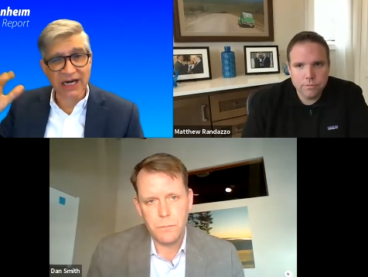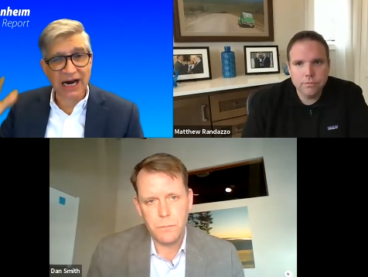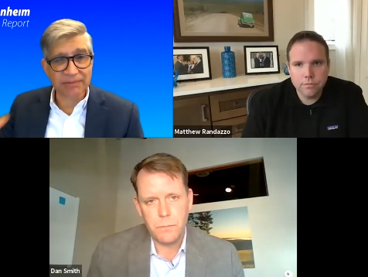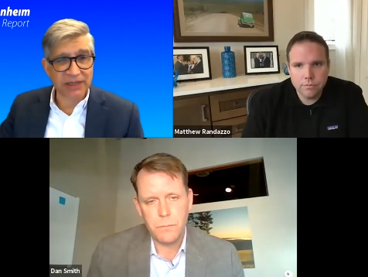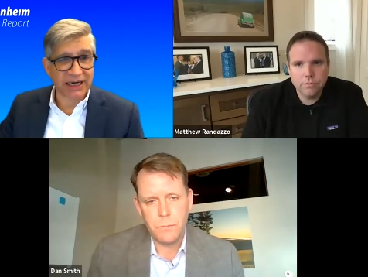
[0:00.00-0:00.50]

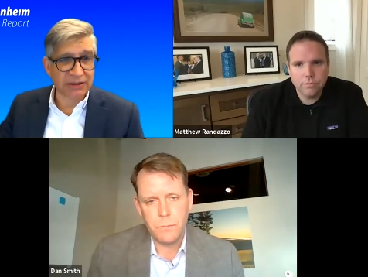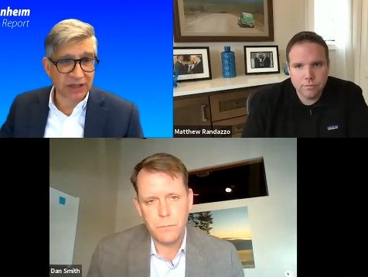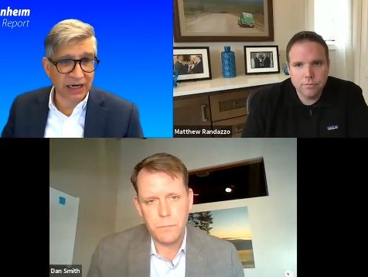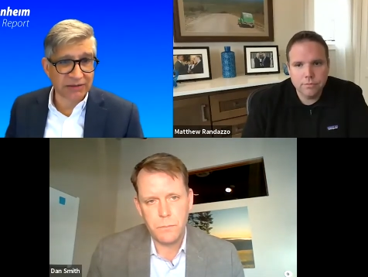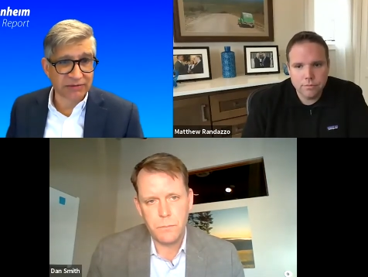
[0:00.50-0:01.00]
Speaker 1: top-down
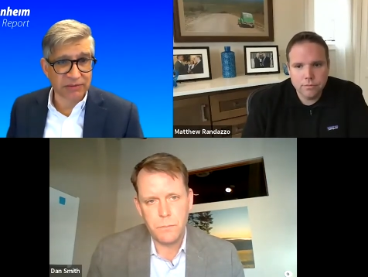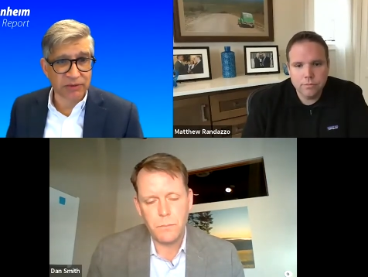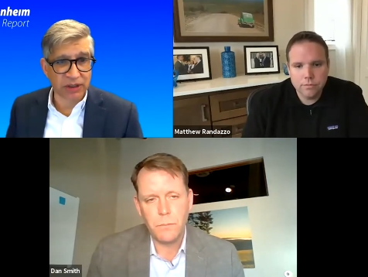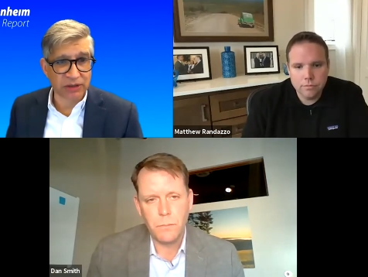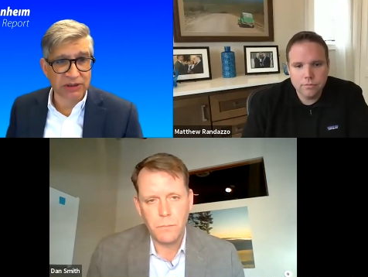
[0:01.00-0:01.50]
kind of
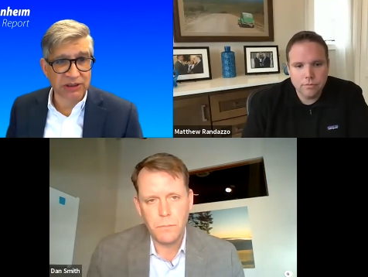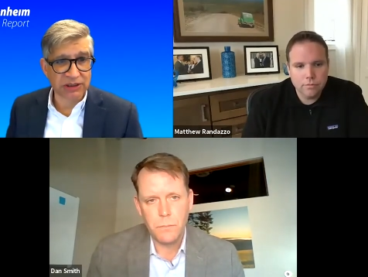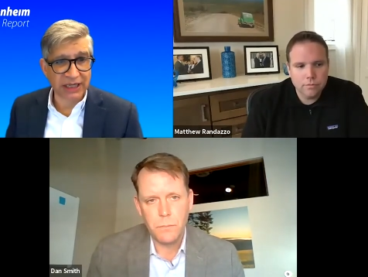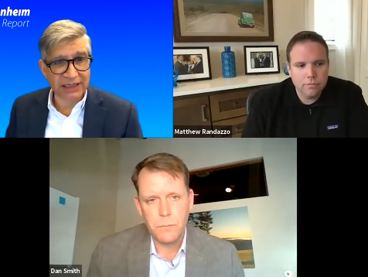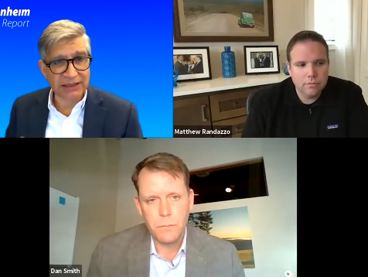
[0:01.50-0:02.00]
approach?
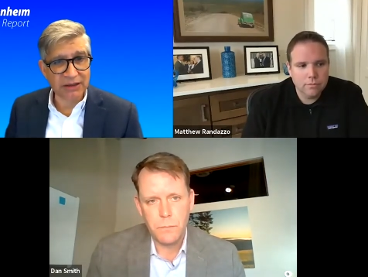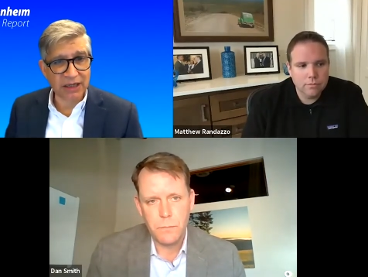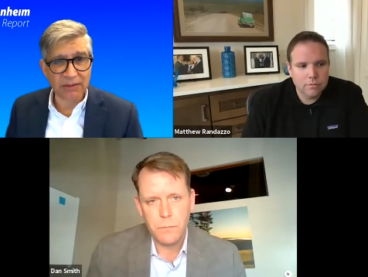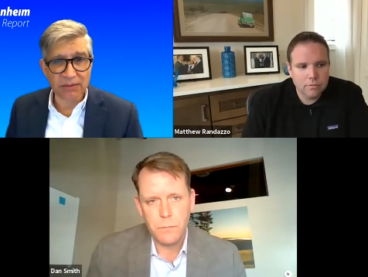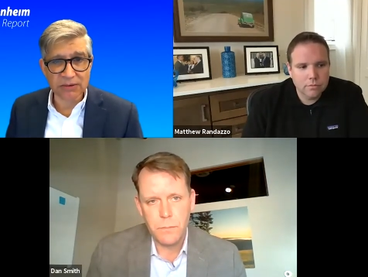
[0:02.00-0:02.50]
Dan,
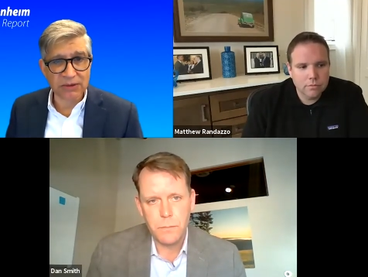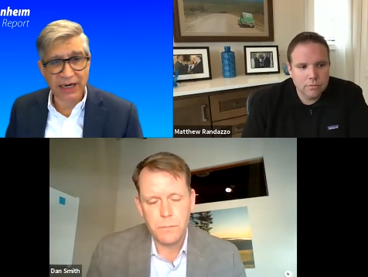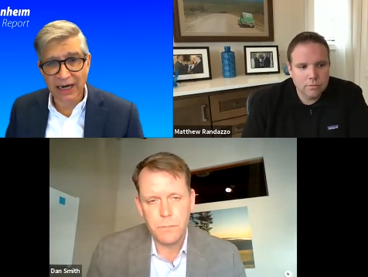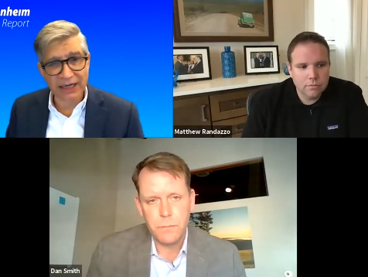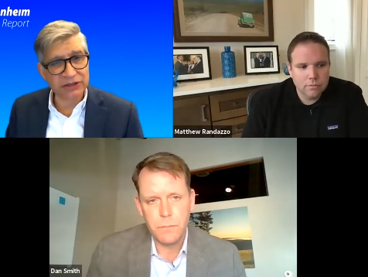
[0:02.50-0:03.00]

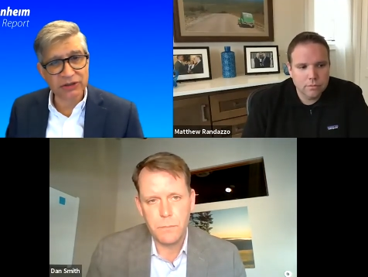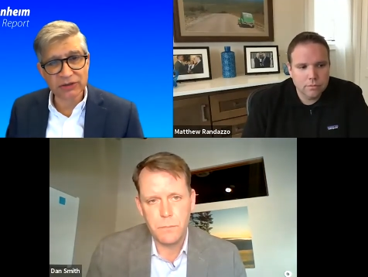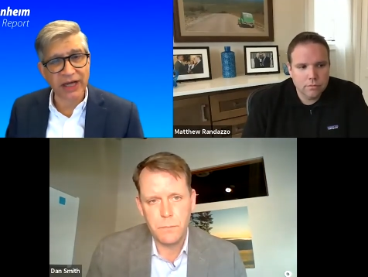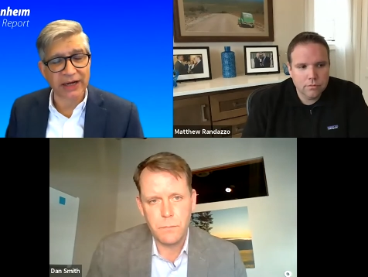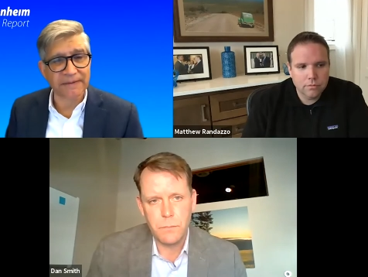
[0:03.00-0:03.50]
how do you
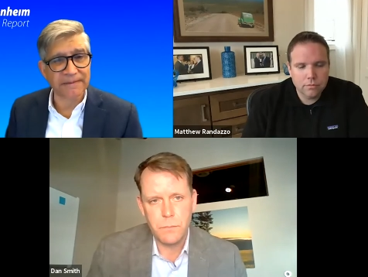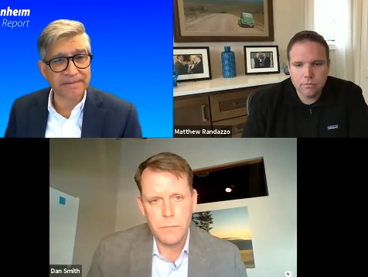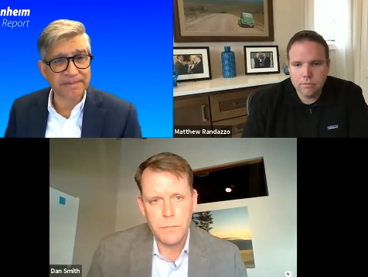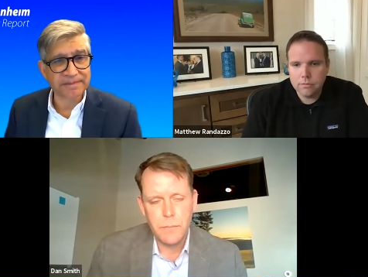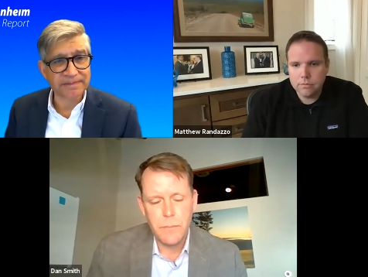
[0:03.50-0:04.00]
do that?
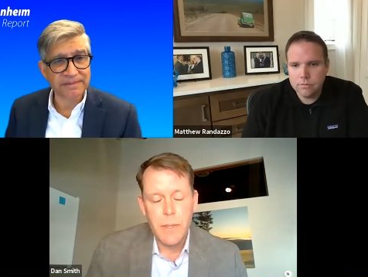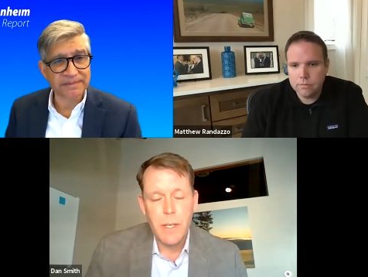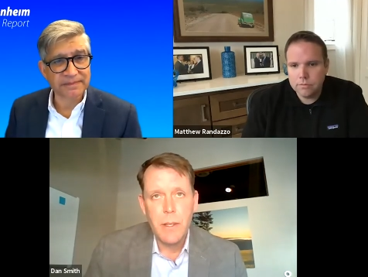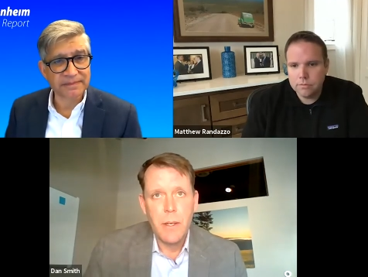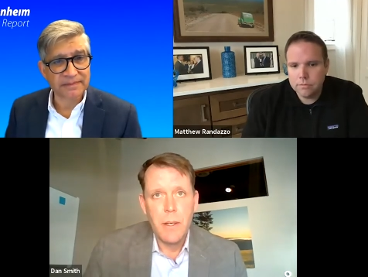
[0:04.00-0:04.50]

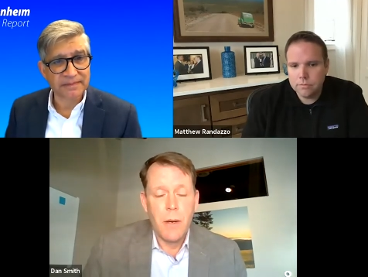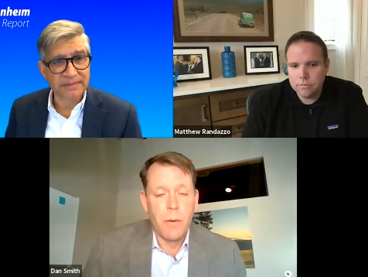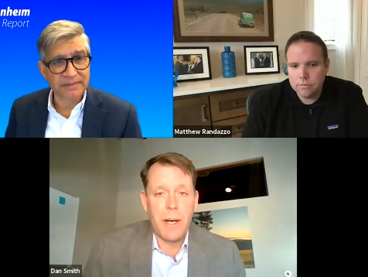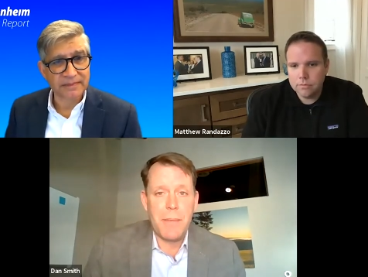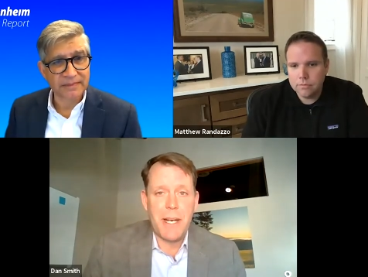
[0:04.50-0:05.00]

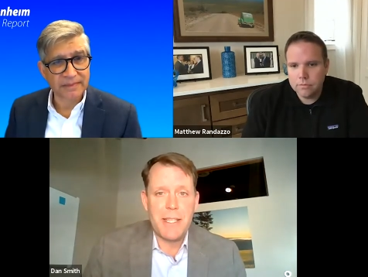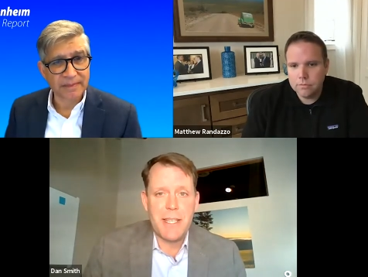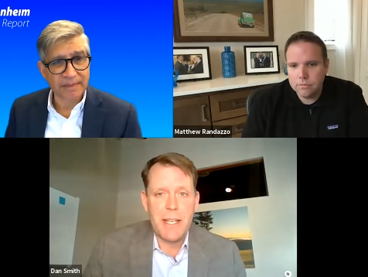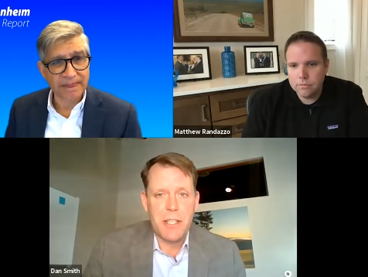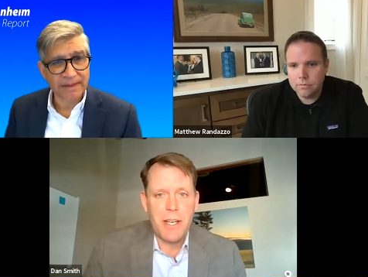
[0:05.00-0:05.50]
Speaker 2: Well, I mean, I'd
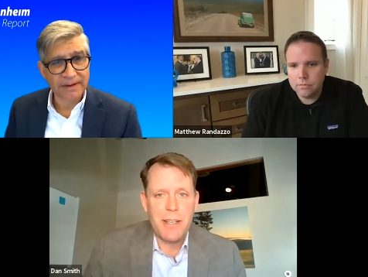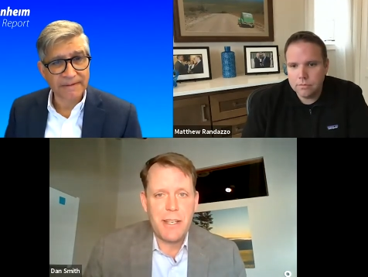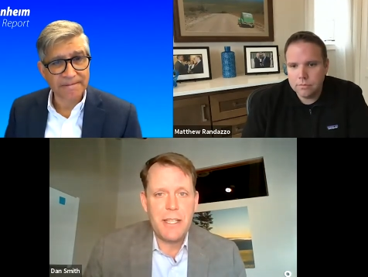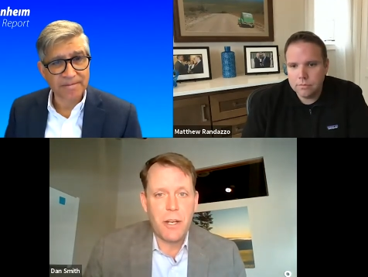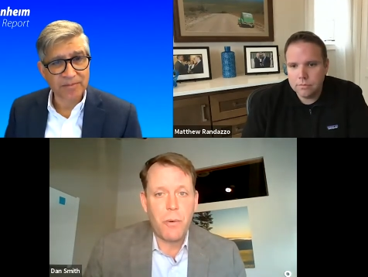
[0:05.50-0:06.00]
say it's
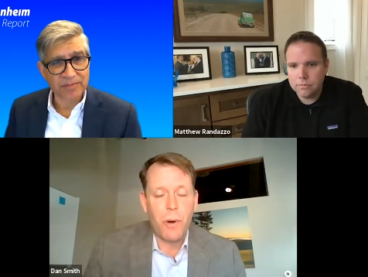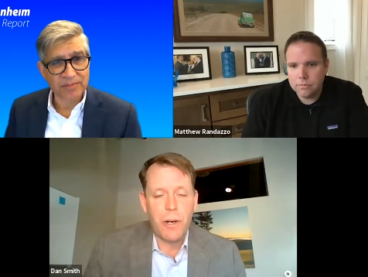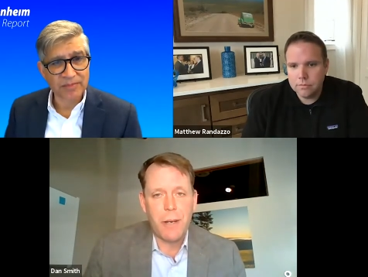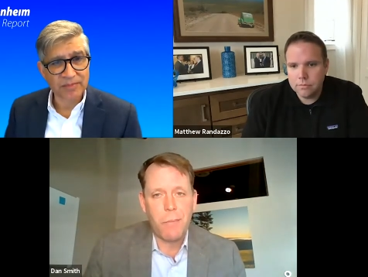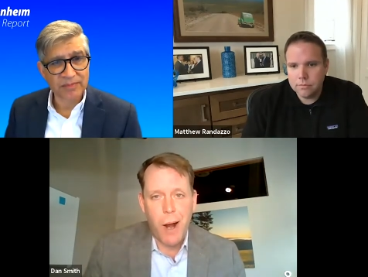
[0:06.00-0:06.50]
a
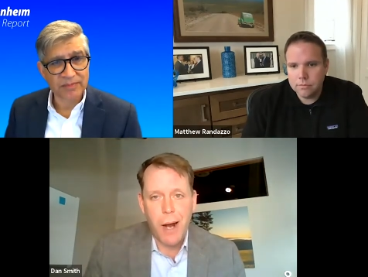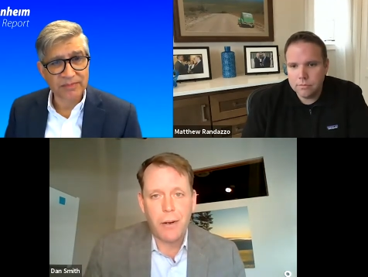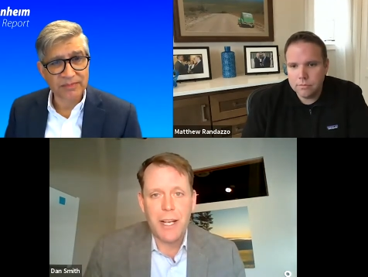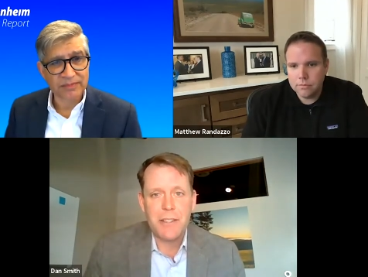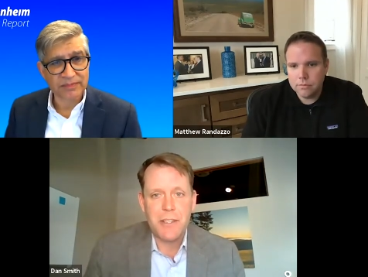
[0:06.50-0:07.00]
work in
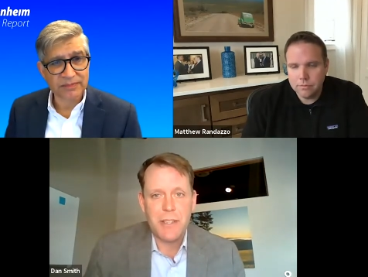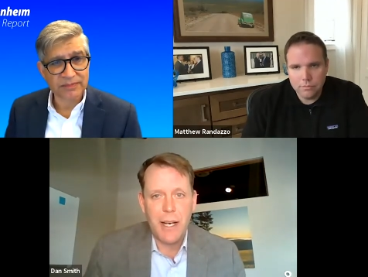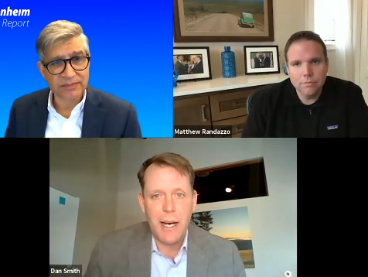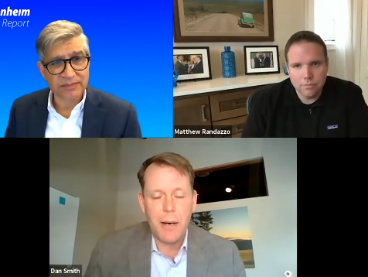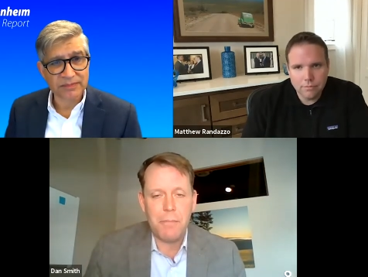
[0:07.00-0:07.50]
progress,
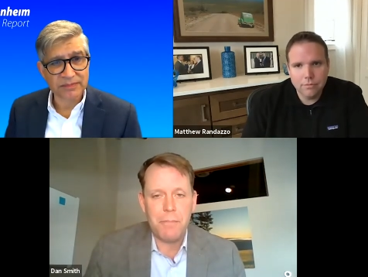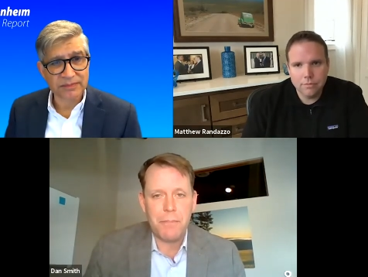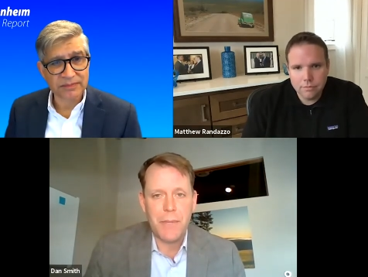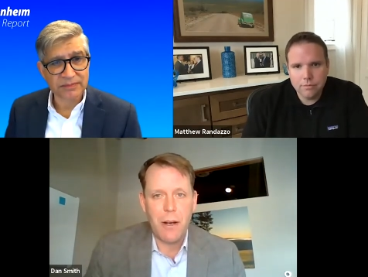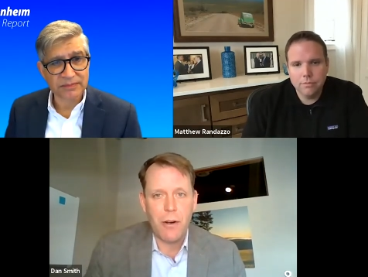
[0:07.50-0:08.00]

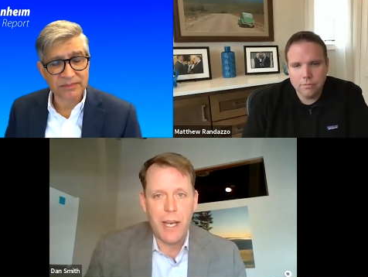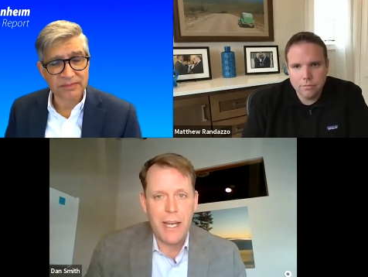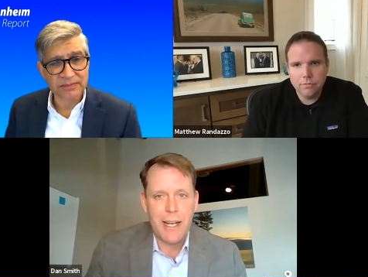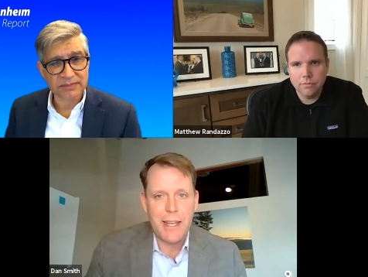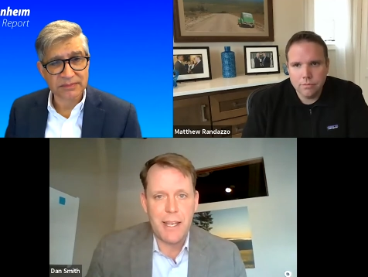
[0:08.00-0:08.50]
you know,
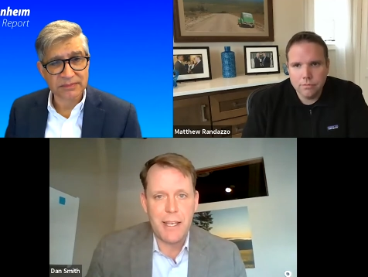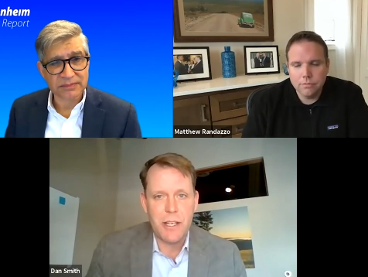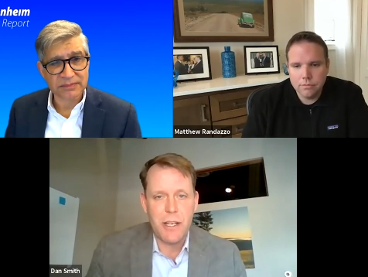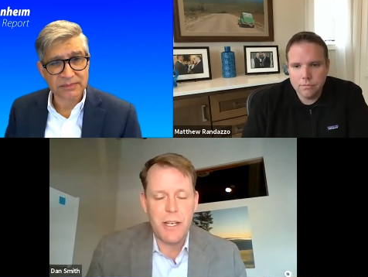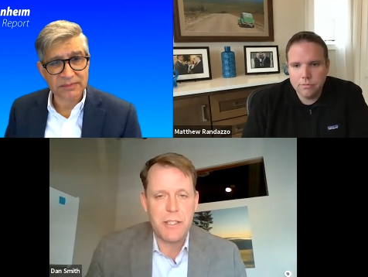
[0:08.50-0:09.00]
and I think
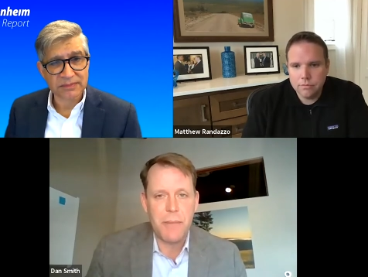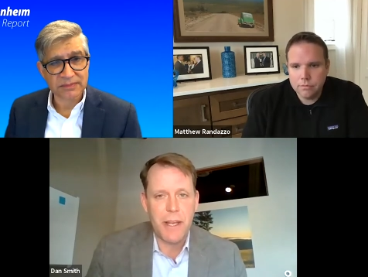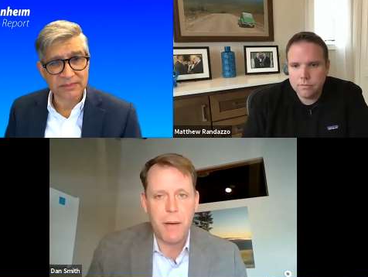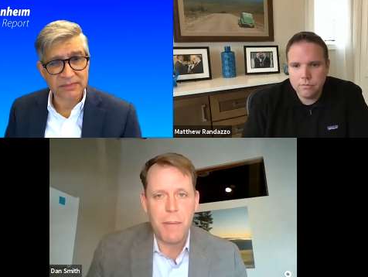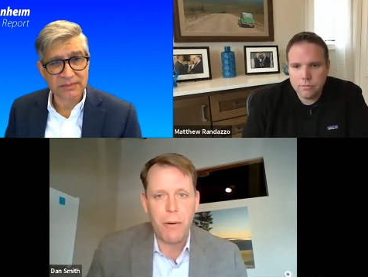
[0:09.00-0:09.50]
it's
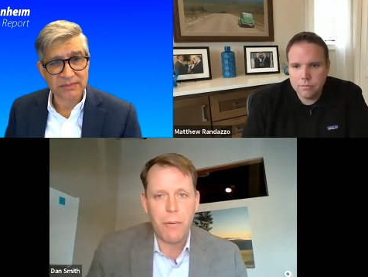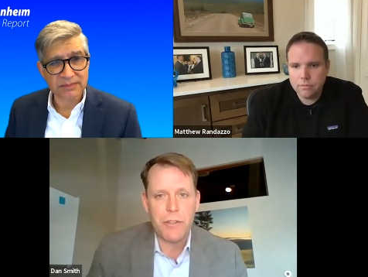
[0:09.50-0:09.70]
something about